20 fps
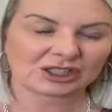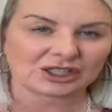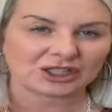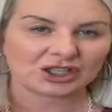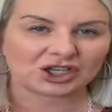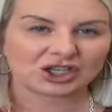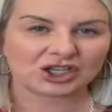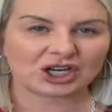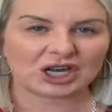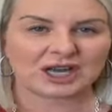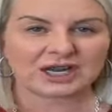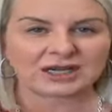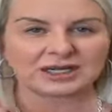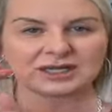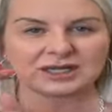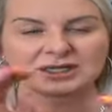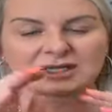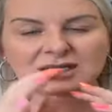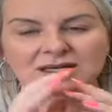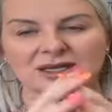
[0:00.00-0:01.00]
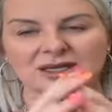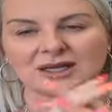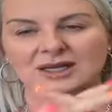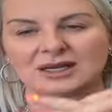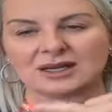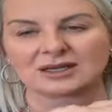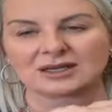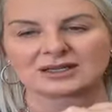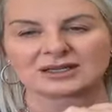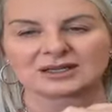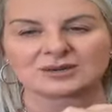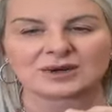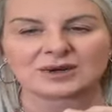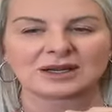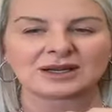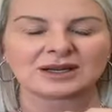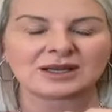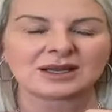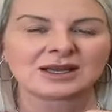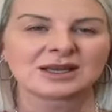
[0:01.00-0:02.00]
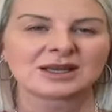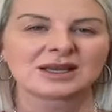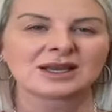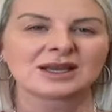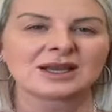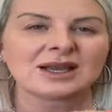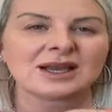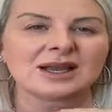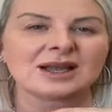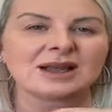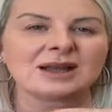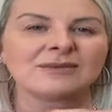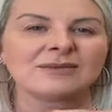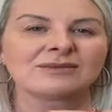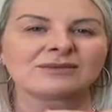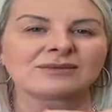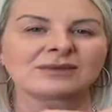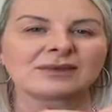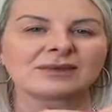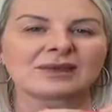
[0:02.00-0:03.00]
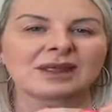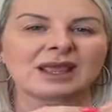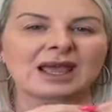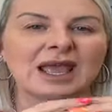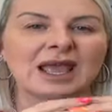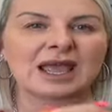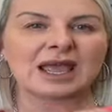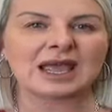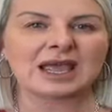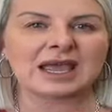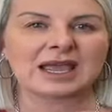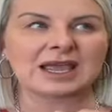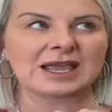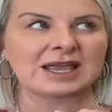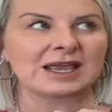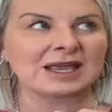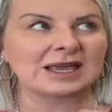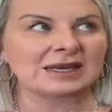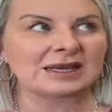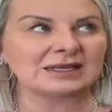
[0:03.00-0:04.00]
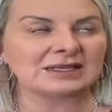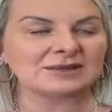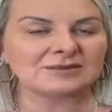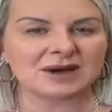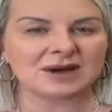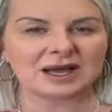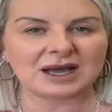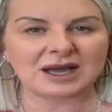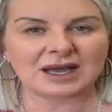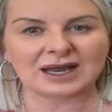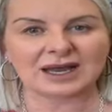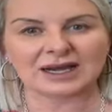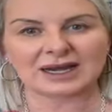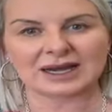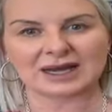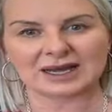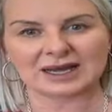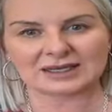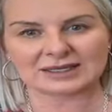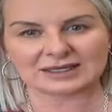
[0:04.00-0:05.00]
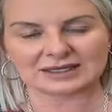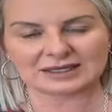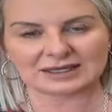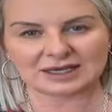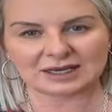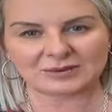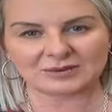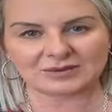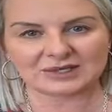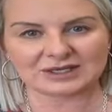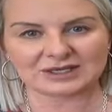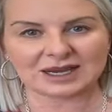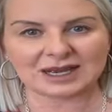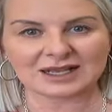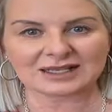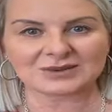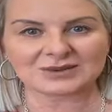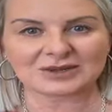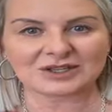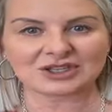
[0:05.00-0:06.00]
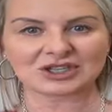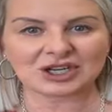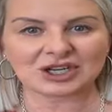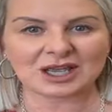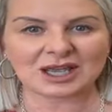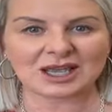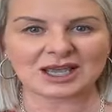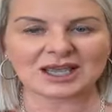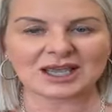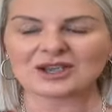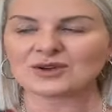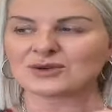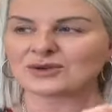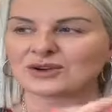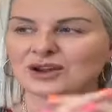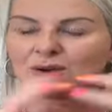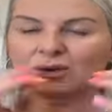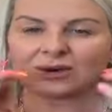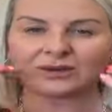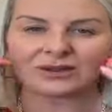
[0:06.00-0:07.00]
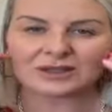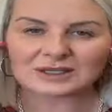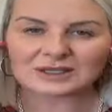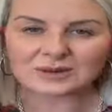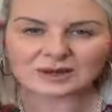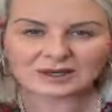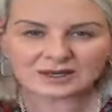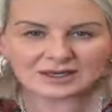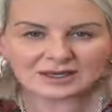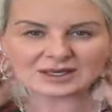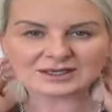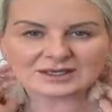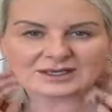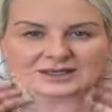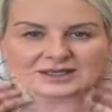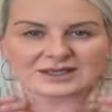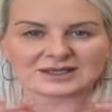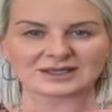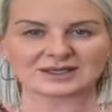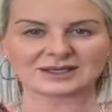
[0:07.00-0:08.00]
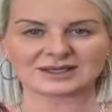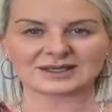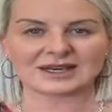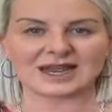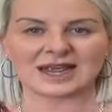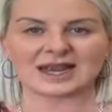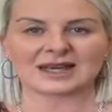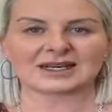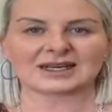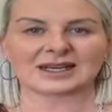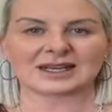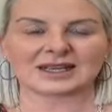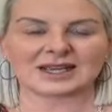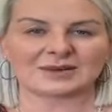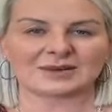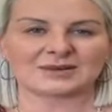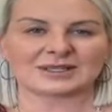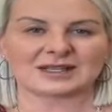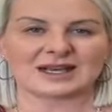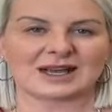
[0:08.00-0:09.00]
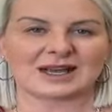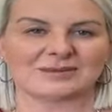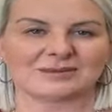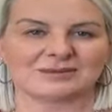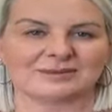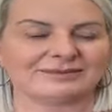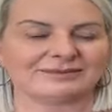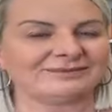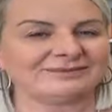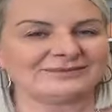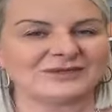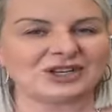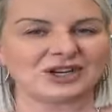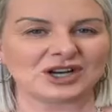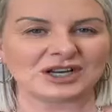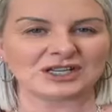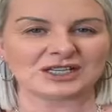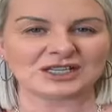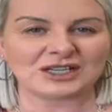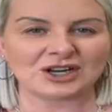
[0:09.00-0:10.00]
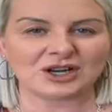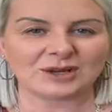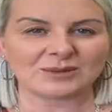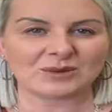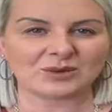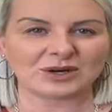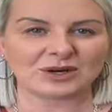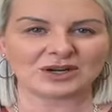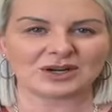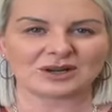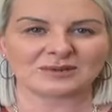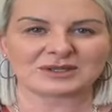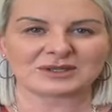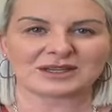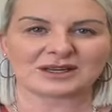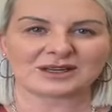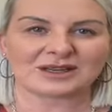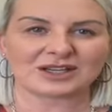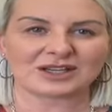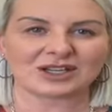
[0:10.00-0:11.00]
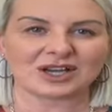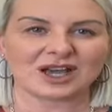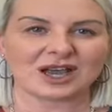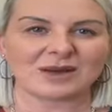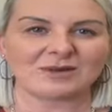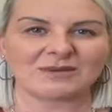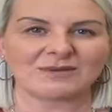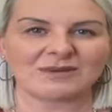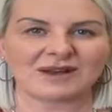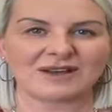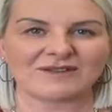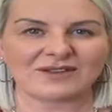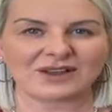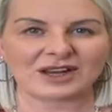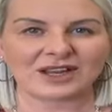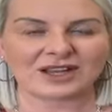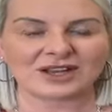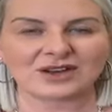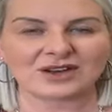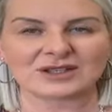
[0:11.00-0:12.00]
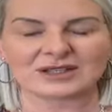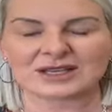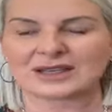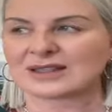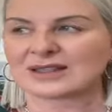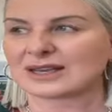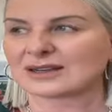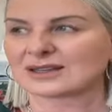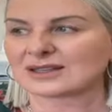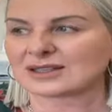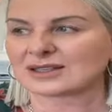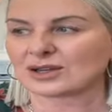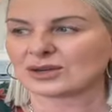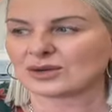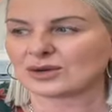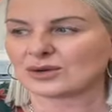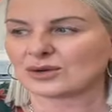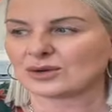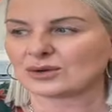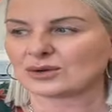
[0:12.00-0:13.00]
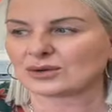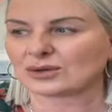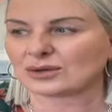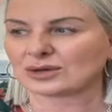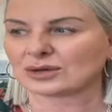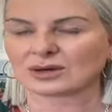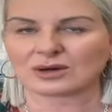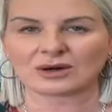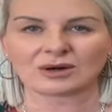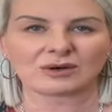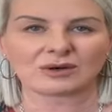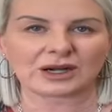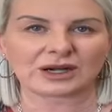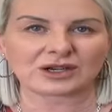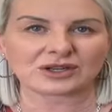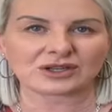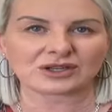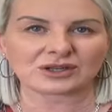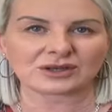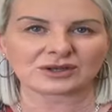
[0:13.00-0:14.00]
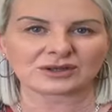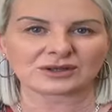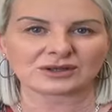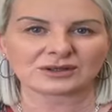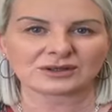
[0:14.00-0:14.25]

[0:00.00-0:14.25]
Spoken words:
shite is the nicest one. And my last tip starts with G. You'll know what this one is. It's the standard. It comes up 99.9% of the time in my videos, and that is called gratitude.